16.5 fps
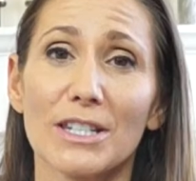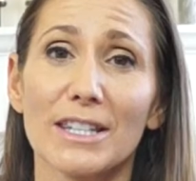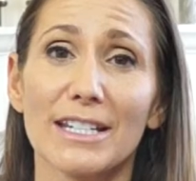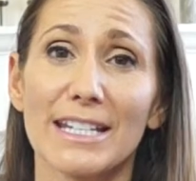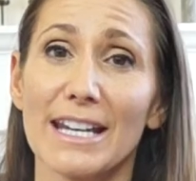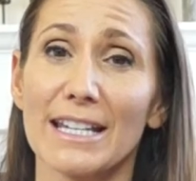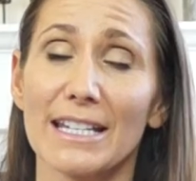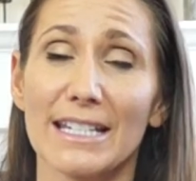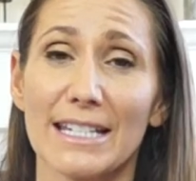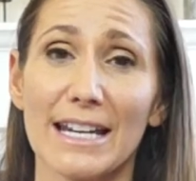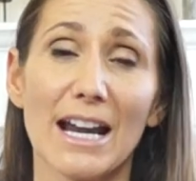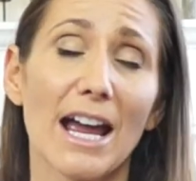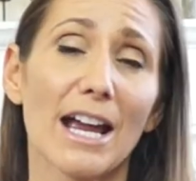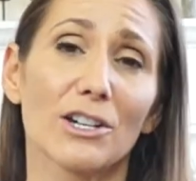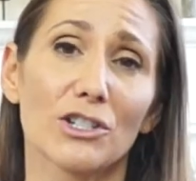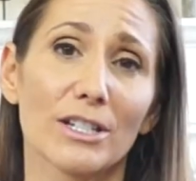to the taste, and
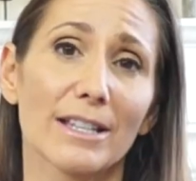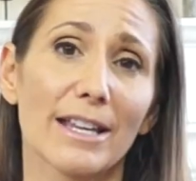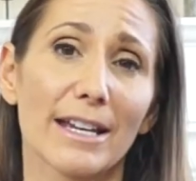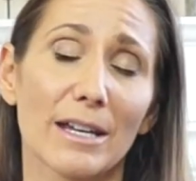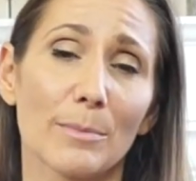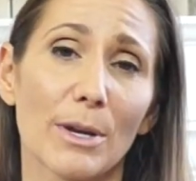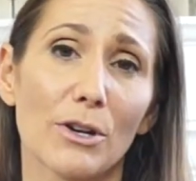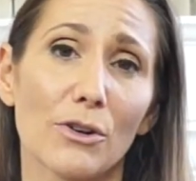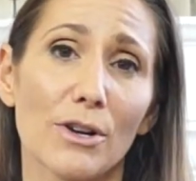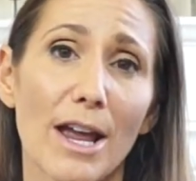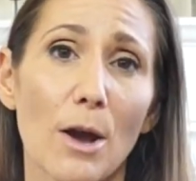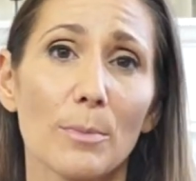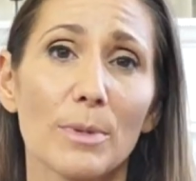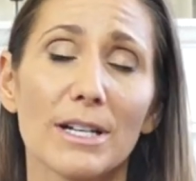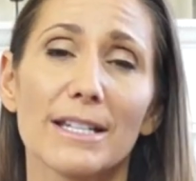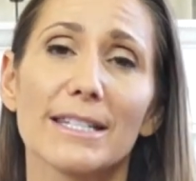I actually like it better
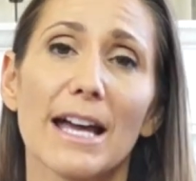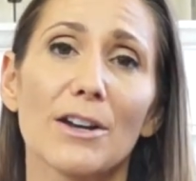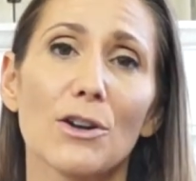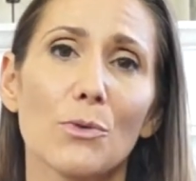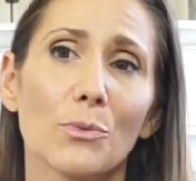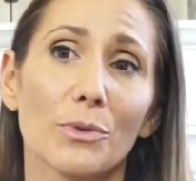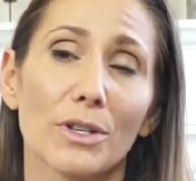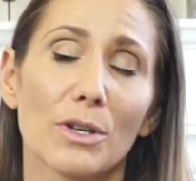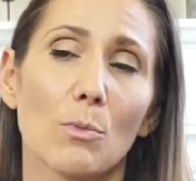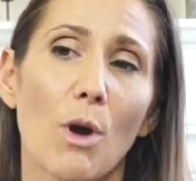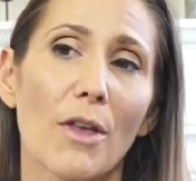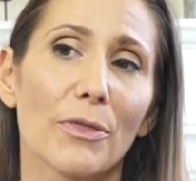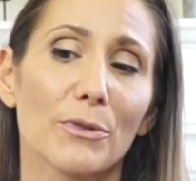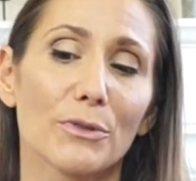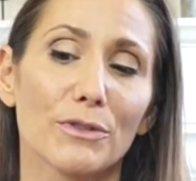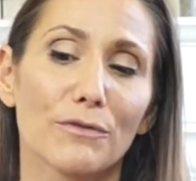now because I don't really
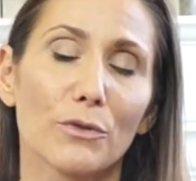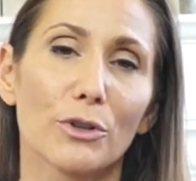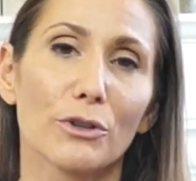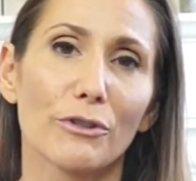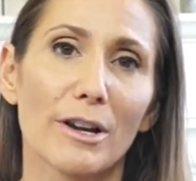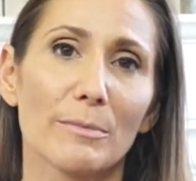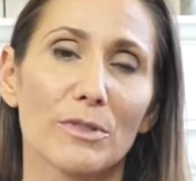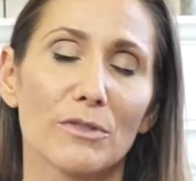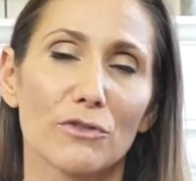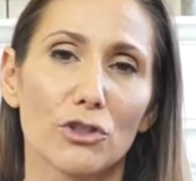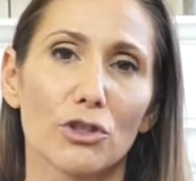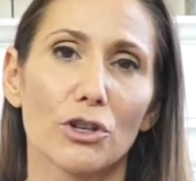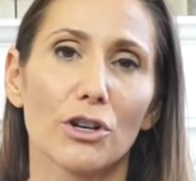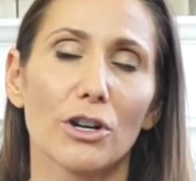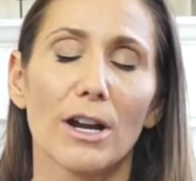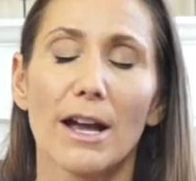want those 4 grams of
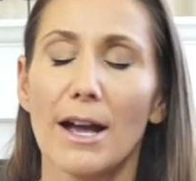sugar